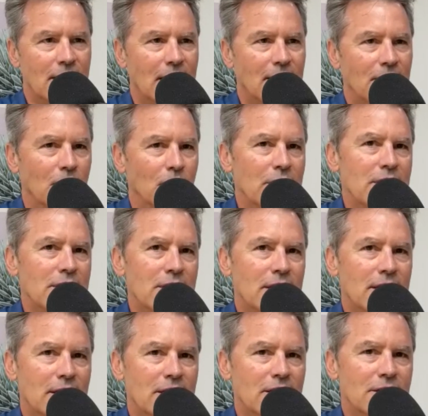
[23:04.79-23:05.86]
And the reason
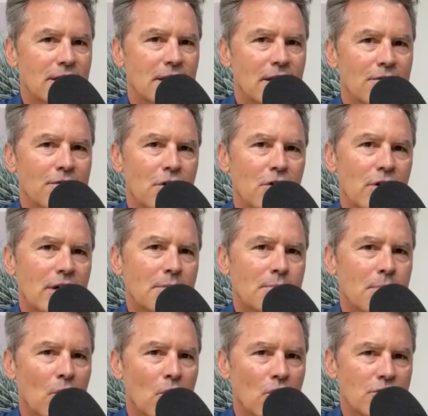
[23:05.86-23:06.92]
is, if you're in
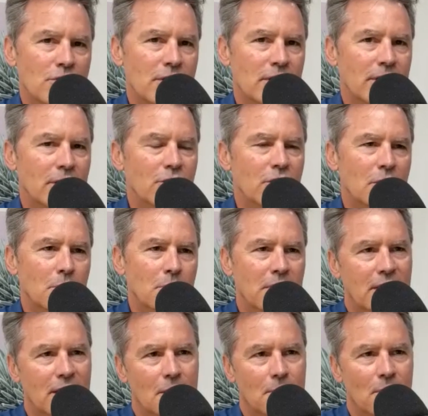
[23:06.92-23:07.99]
person, you can
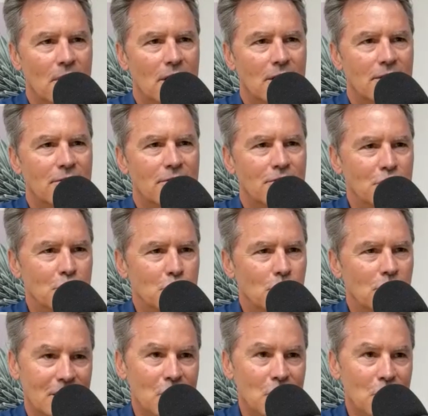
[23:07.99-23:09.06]
pick up on
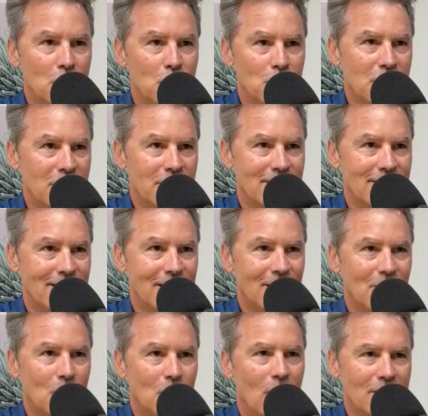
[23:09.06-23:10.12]
visual cues,
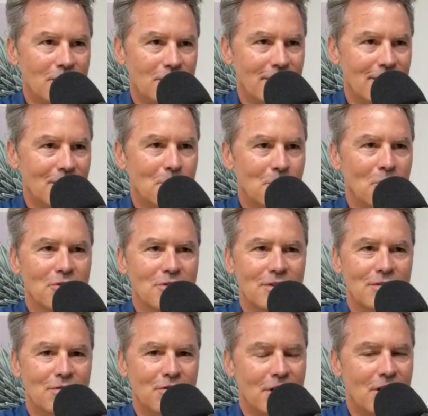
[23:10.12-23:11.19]
watch the other
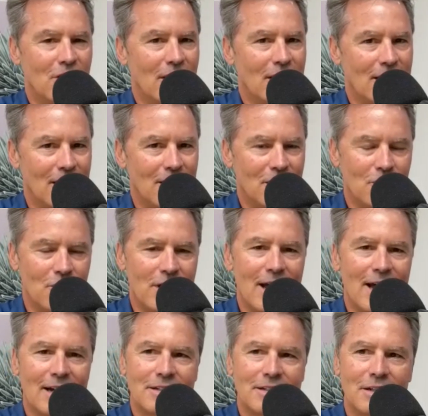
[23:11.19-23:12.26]
person, figure out how they're
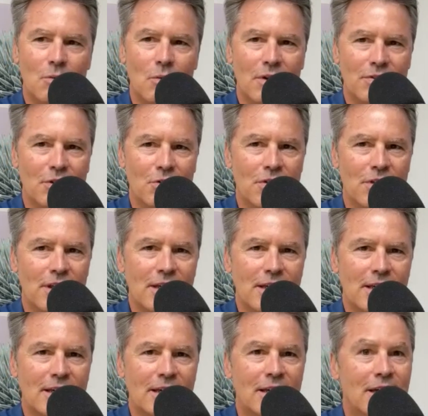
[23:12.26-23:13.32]
reacting, what they're
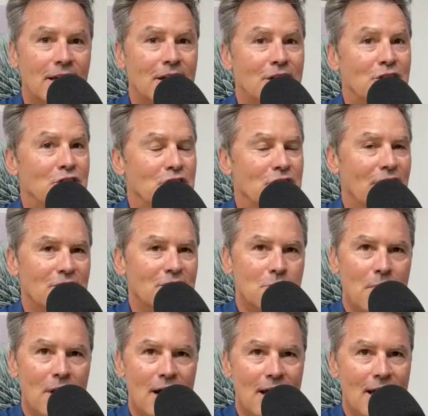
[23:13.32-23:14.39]
thinking, just
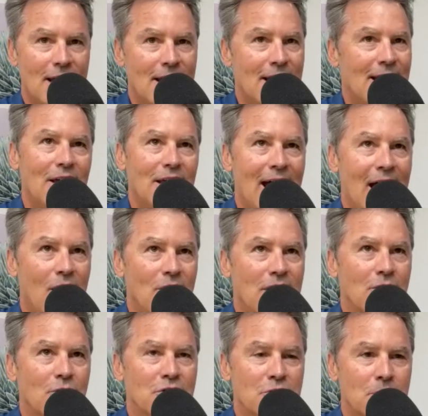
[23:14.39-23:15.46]
by how
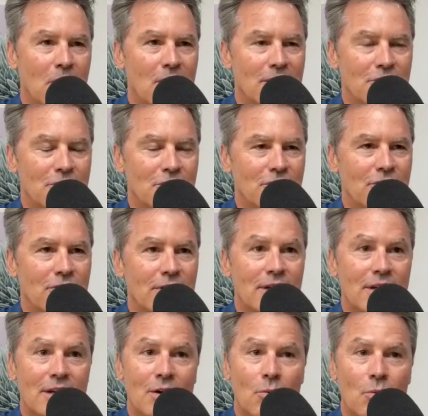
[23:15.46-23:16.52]
they respond to you.
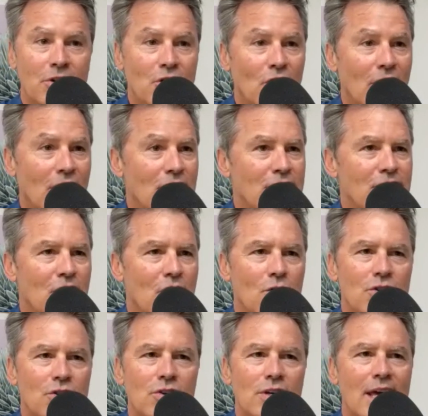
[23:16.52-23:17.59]
When you're on the
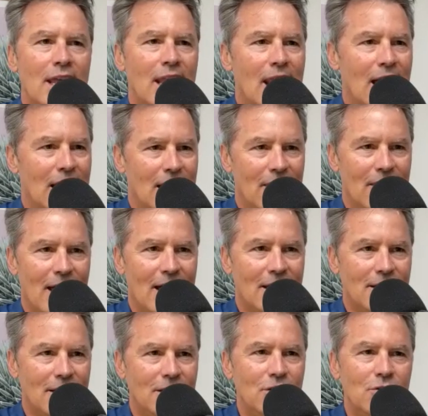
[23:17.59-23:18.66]
phone, you get none of that.
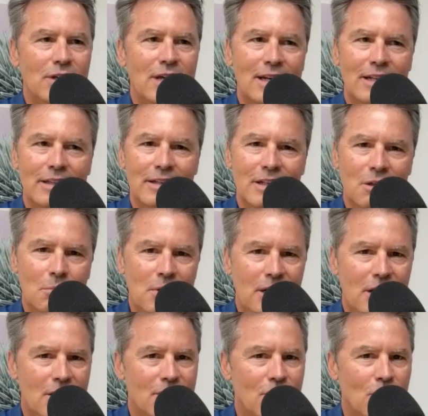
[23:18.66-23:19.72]
You get a little bit
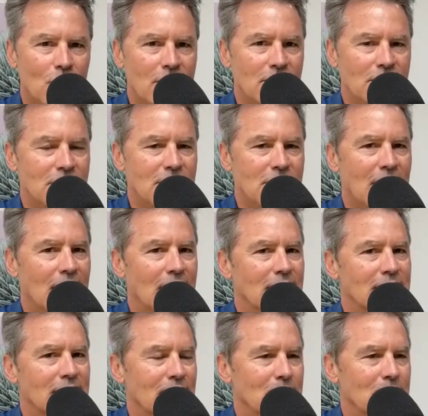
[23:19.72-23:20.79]
of the voice, and
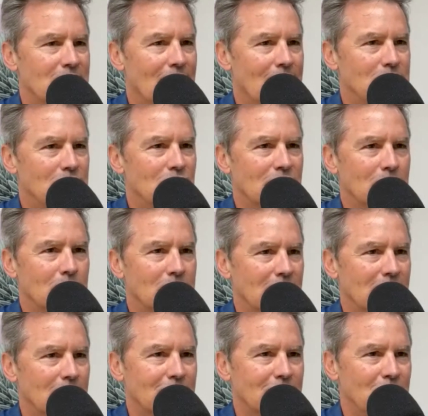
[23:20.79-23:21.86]
sometimes you can
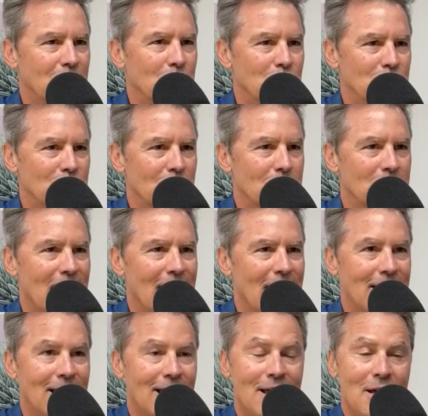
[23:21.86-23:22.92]
pick up cues from
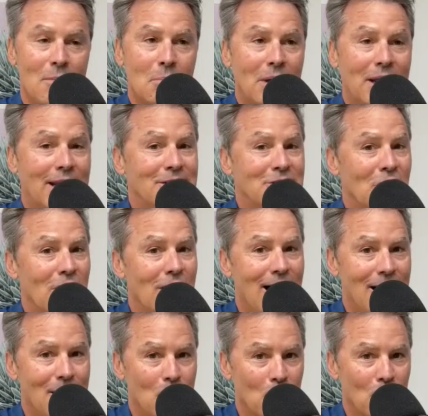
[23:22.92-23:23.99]
that, but it's a
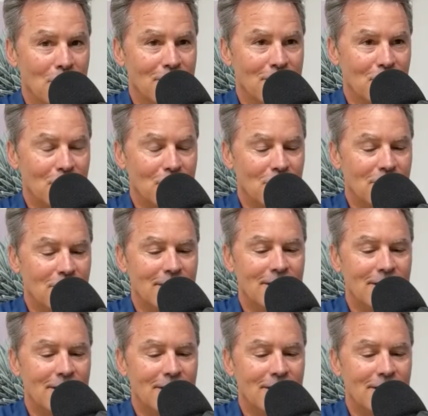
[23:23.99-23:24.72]
lot more difficult.